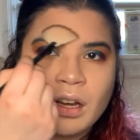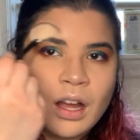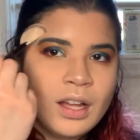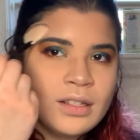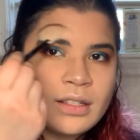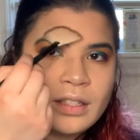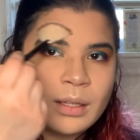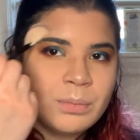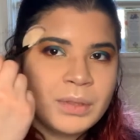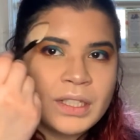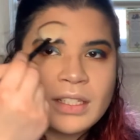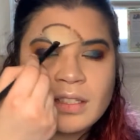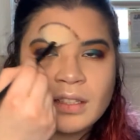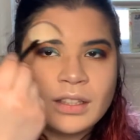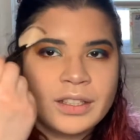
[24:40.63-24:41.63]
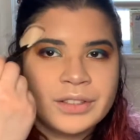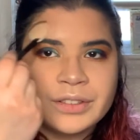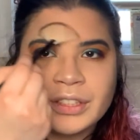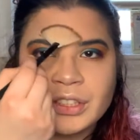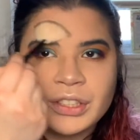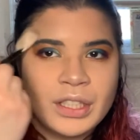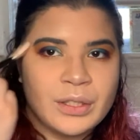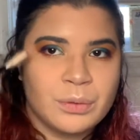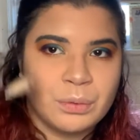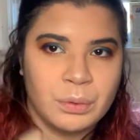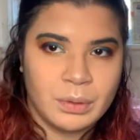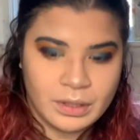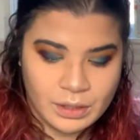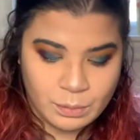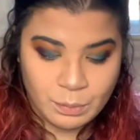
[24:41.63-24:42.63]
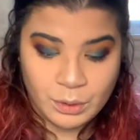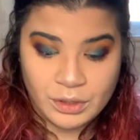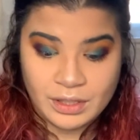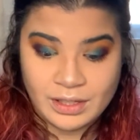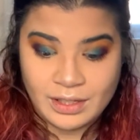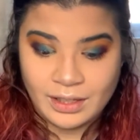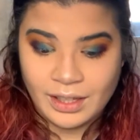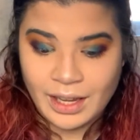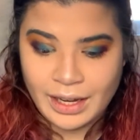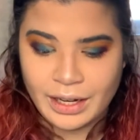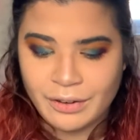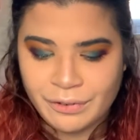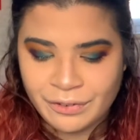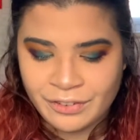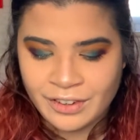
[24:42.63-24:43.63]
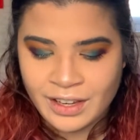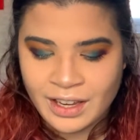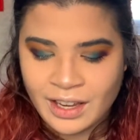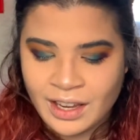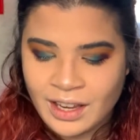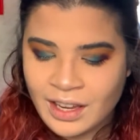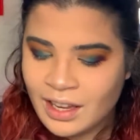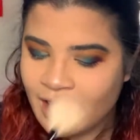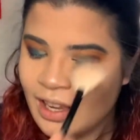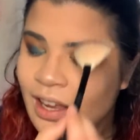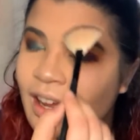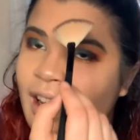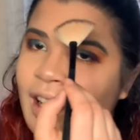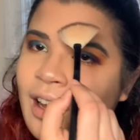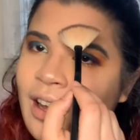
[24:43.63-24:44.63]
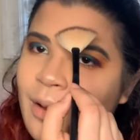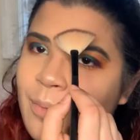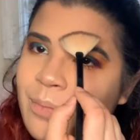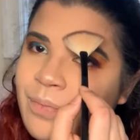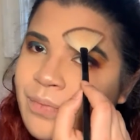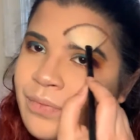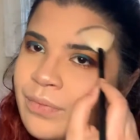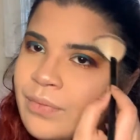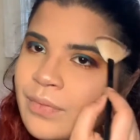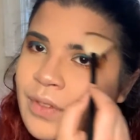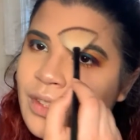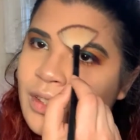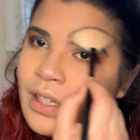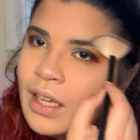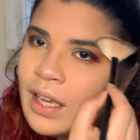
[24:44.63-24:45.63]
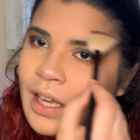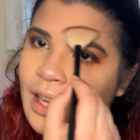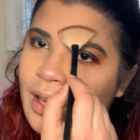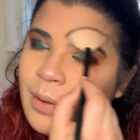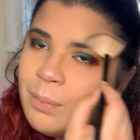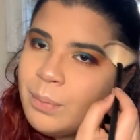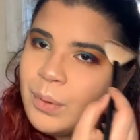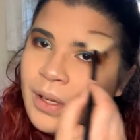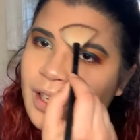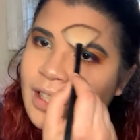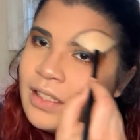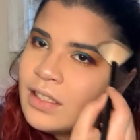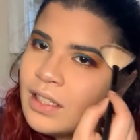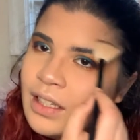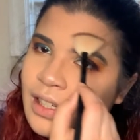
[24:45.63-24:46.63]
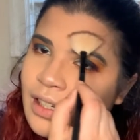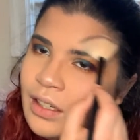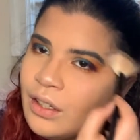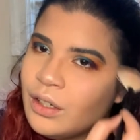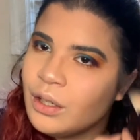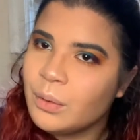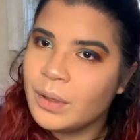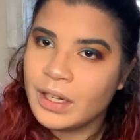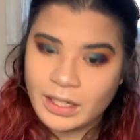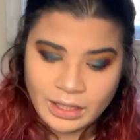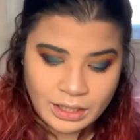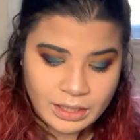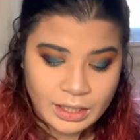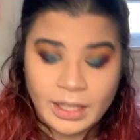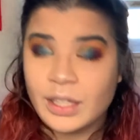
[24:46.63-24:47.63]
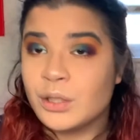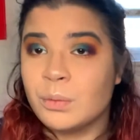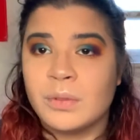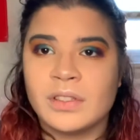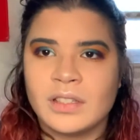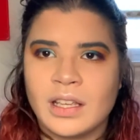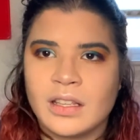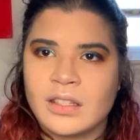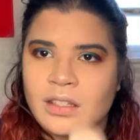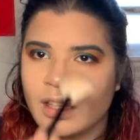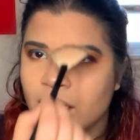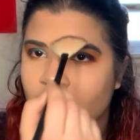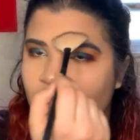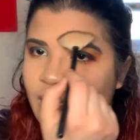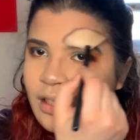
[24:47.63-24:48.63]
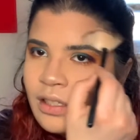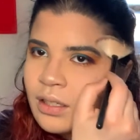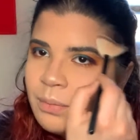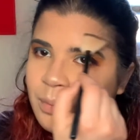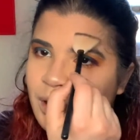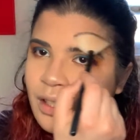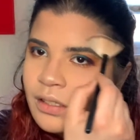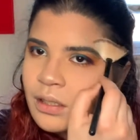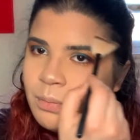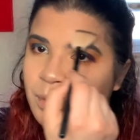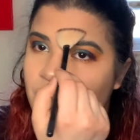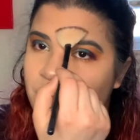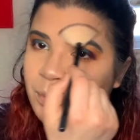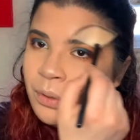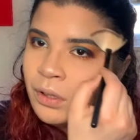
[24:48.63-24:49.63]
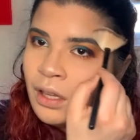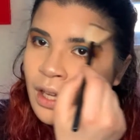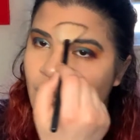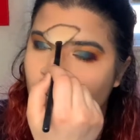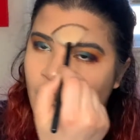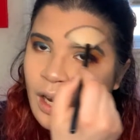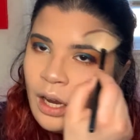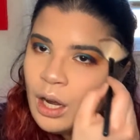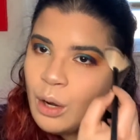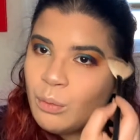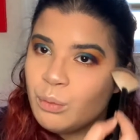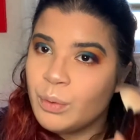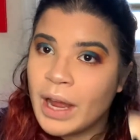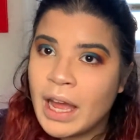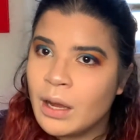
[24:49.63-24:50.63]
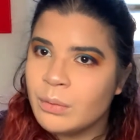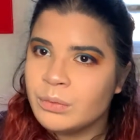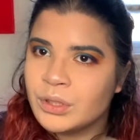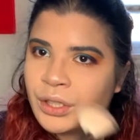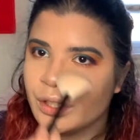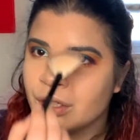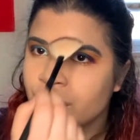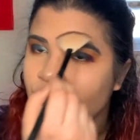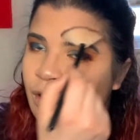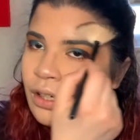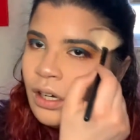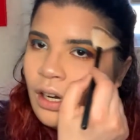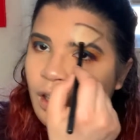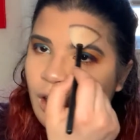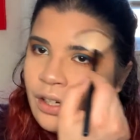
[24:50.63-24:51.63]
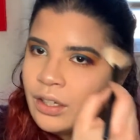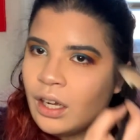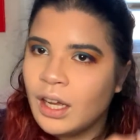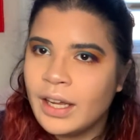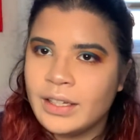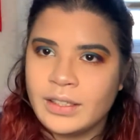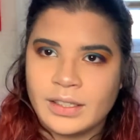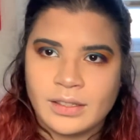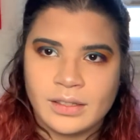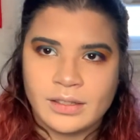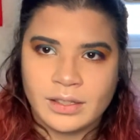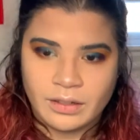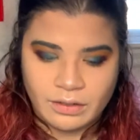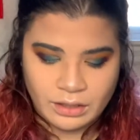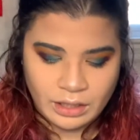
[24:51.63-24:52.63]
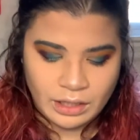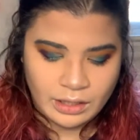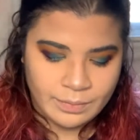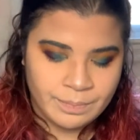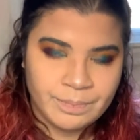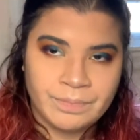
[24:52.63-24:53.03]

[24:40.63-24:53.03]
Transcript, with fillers: concept is literature has ruined this person's life. But is it, you know, in an intellectual sense? Like, is it because the people around her are not necessarily,